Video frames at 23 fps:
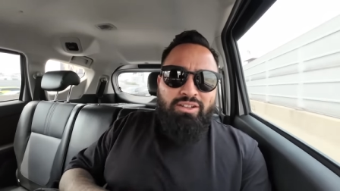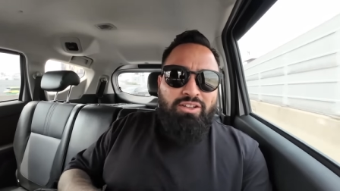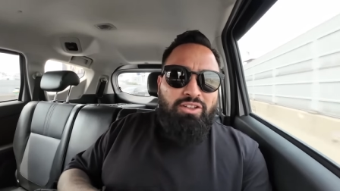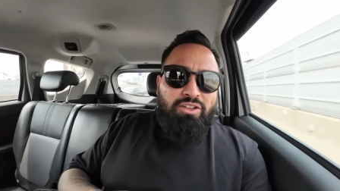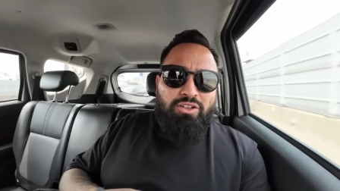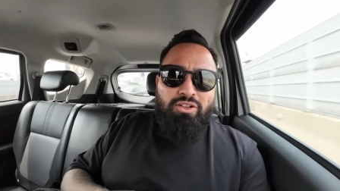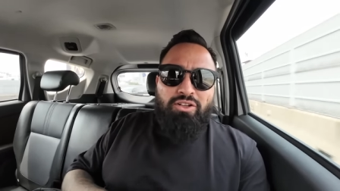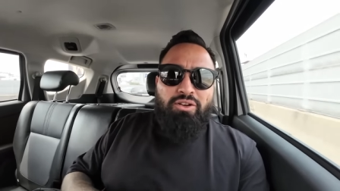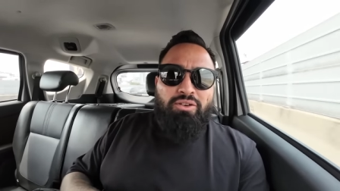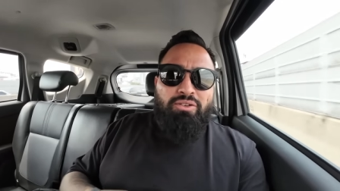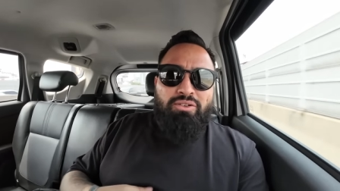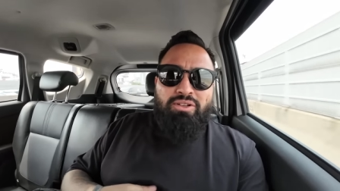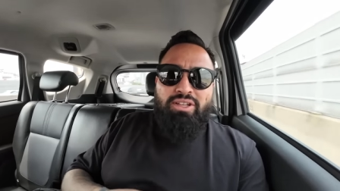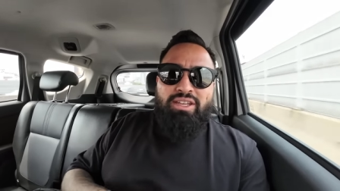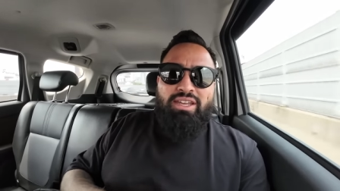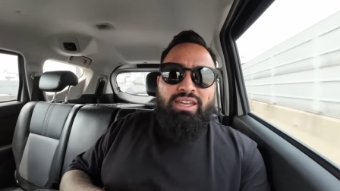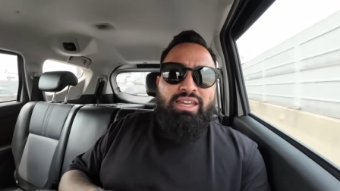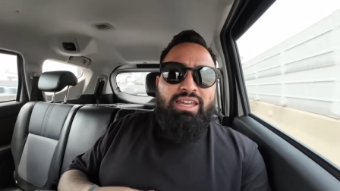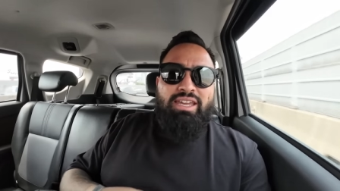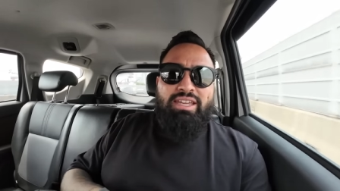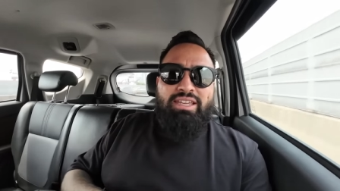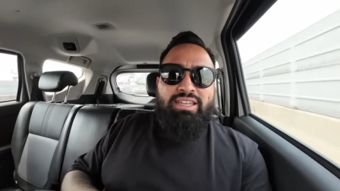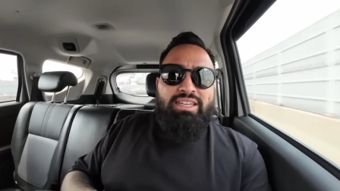you know,
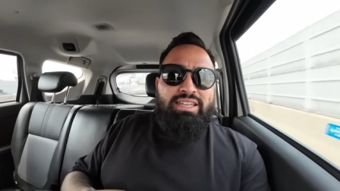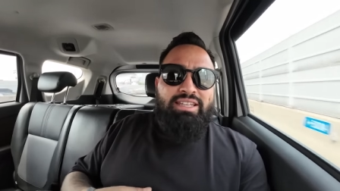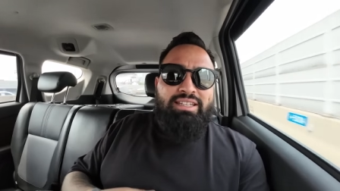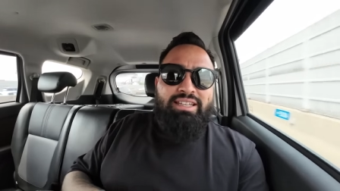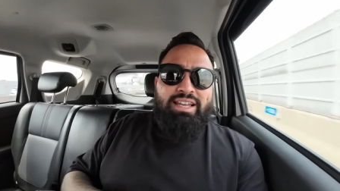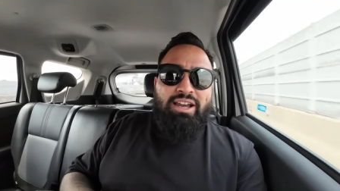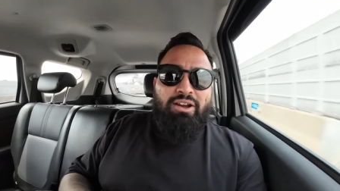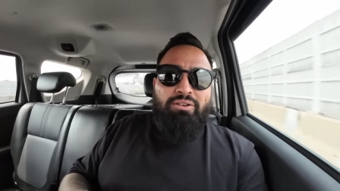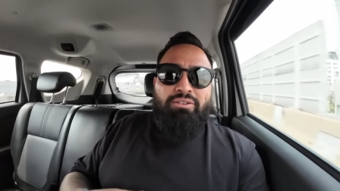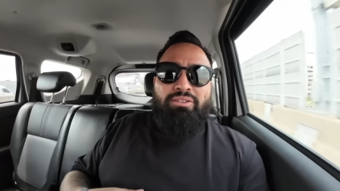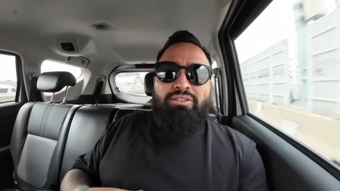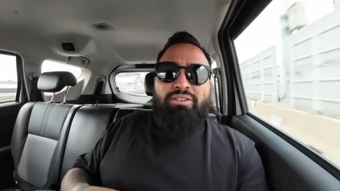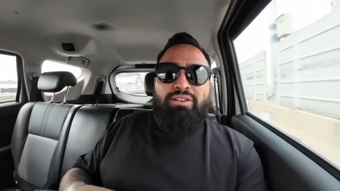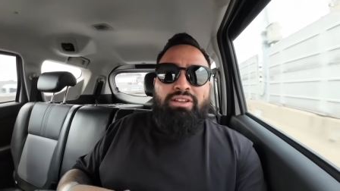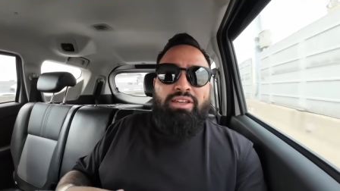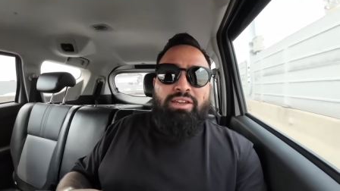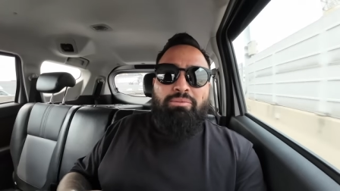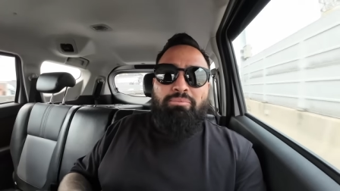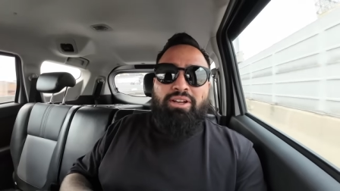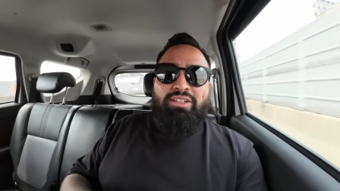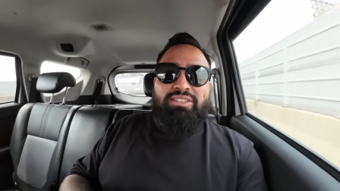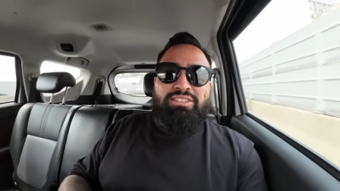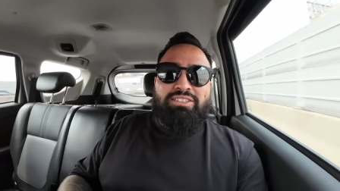icky down
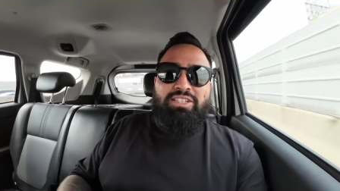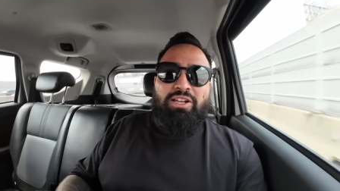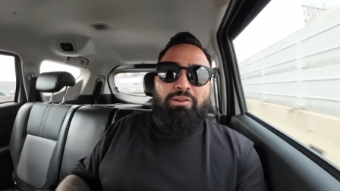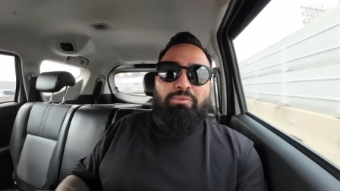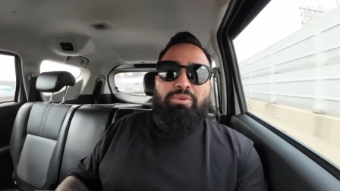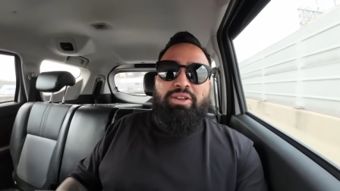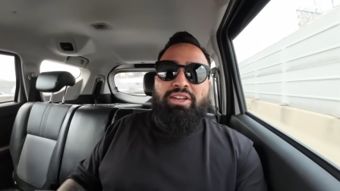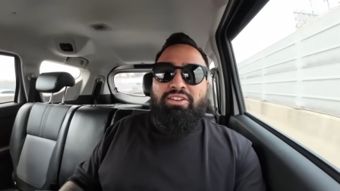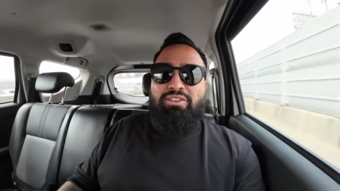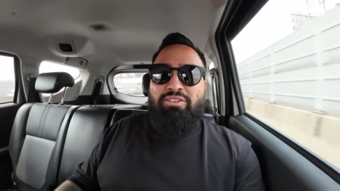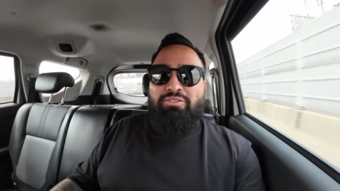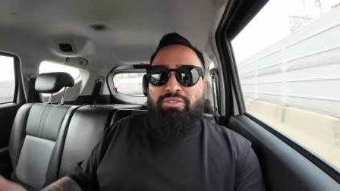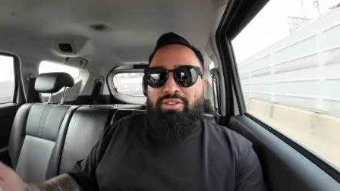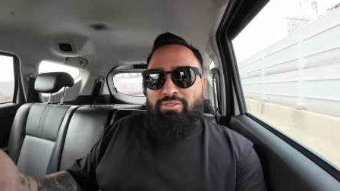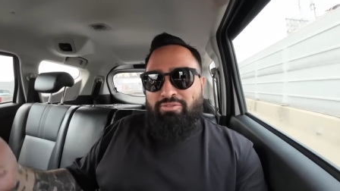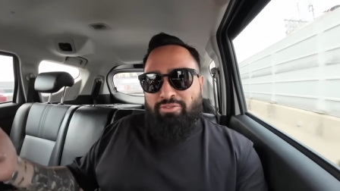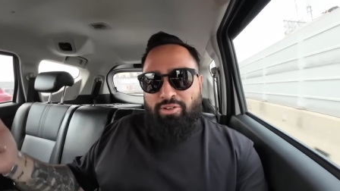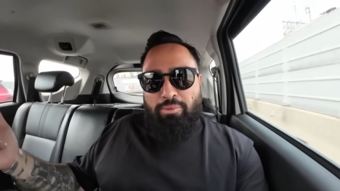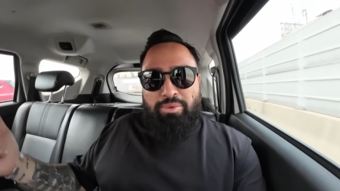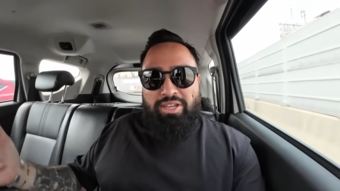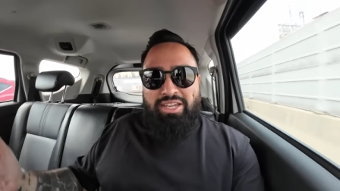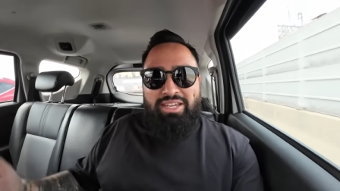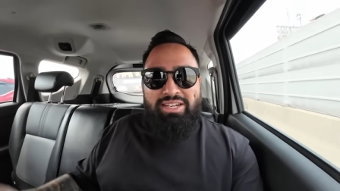in my stomach
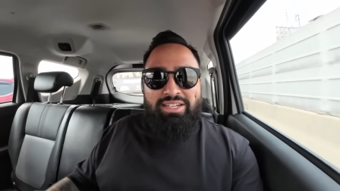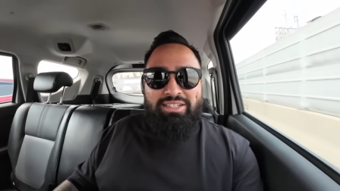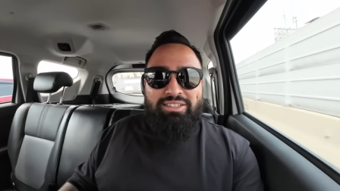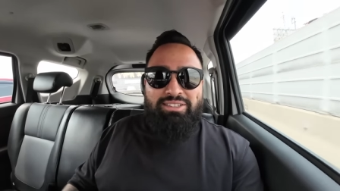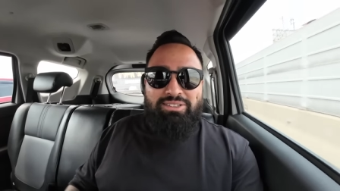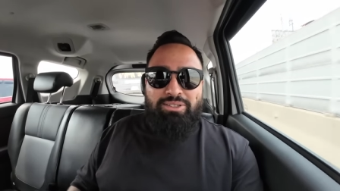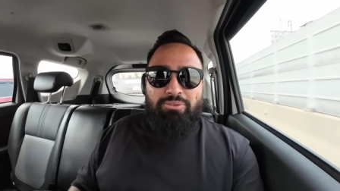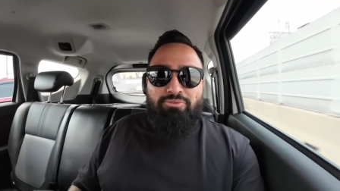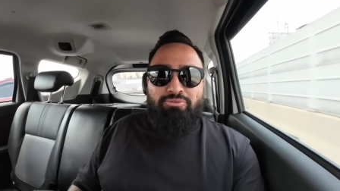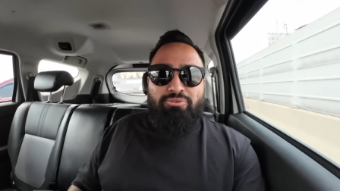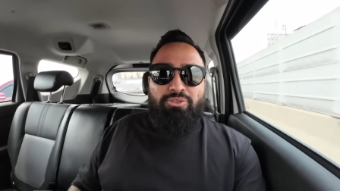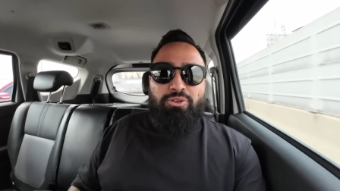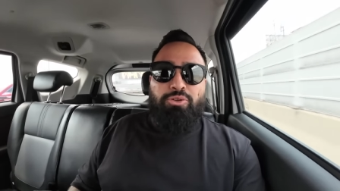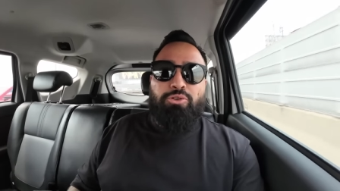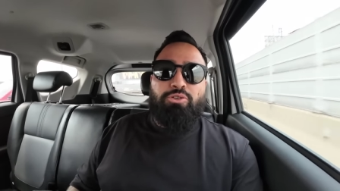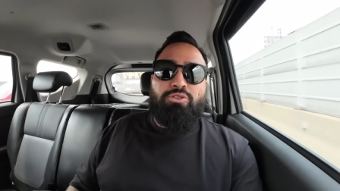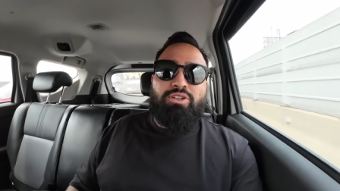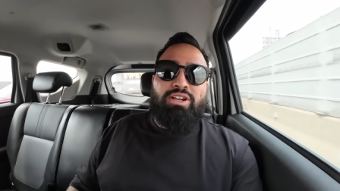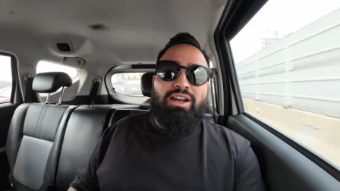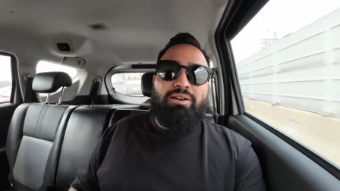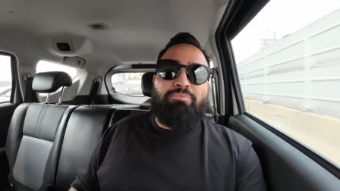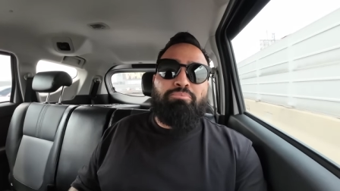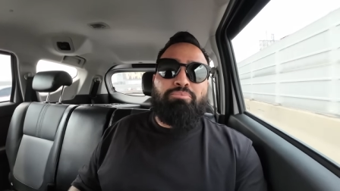from eating some
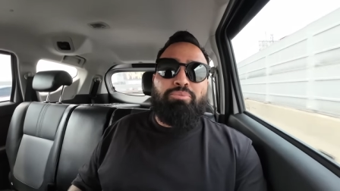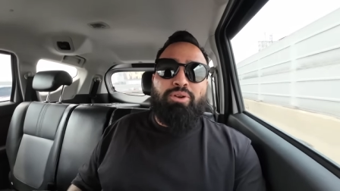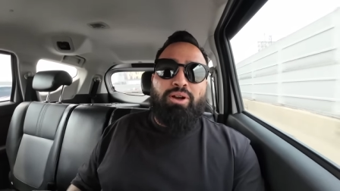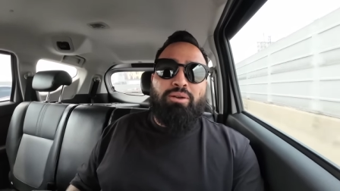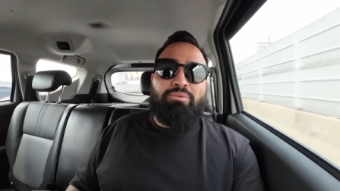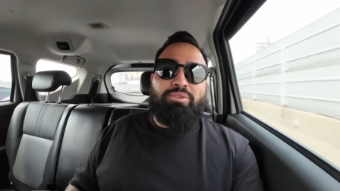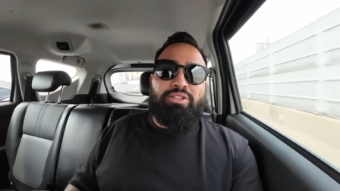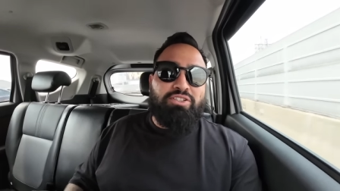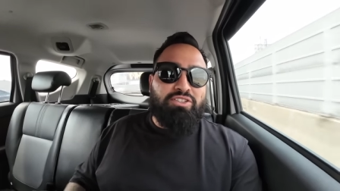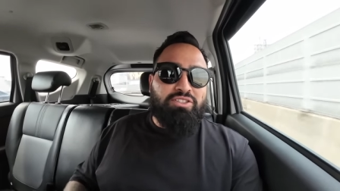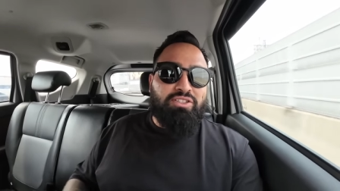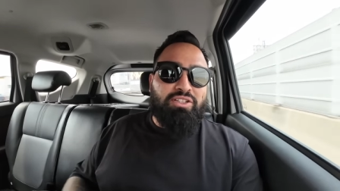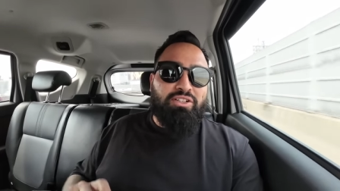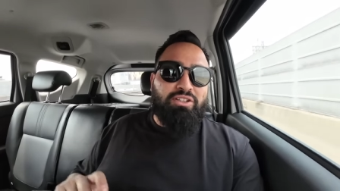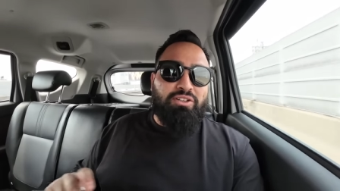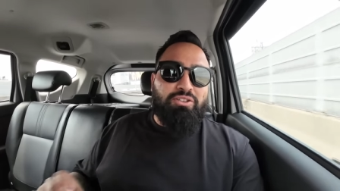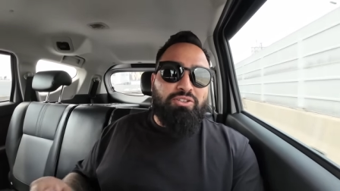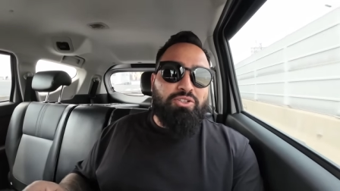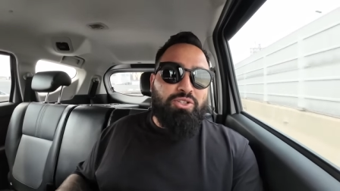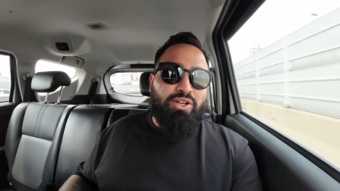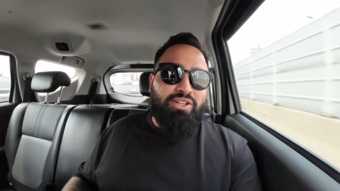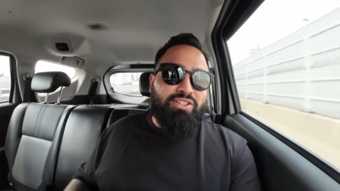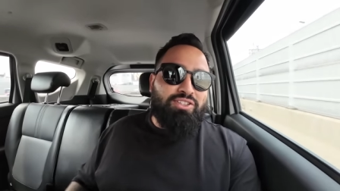food, I'm probably just gonna
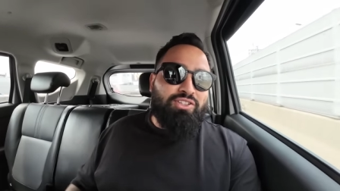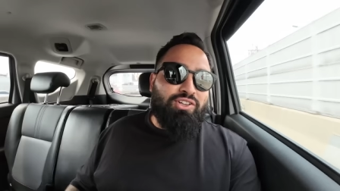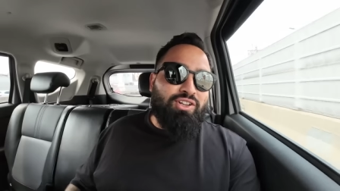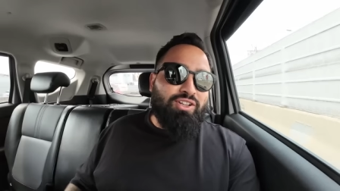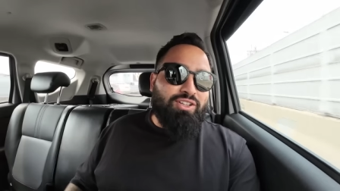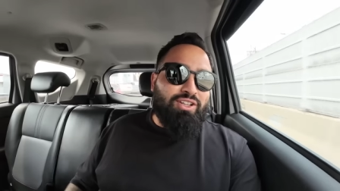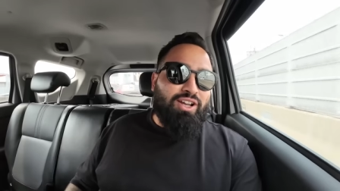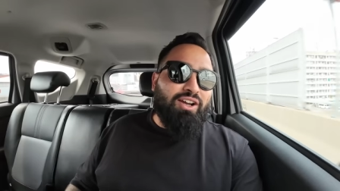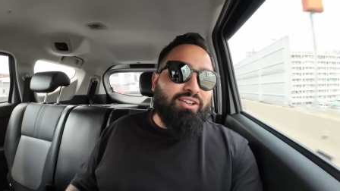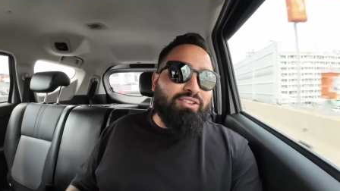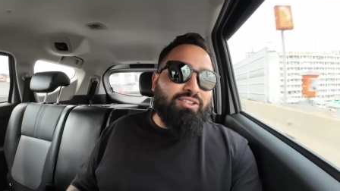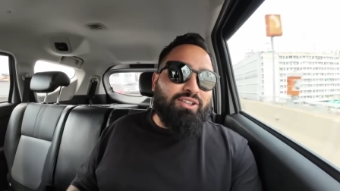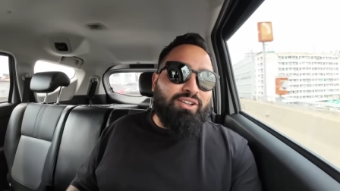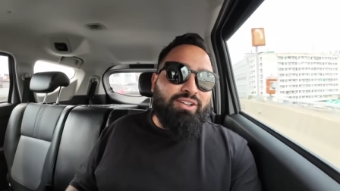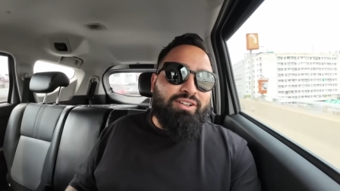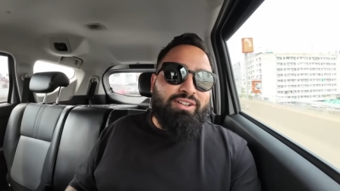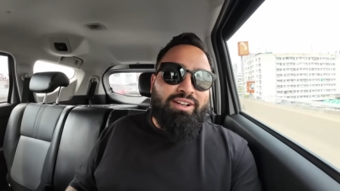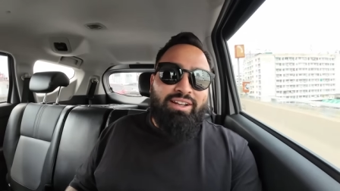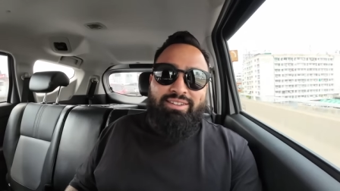go straight to the doctor.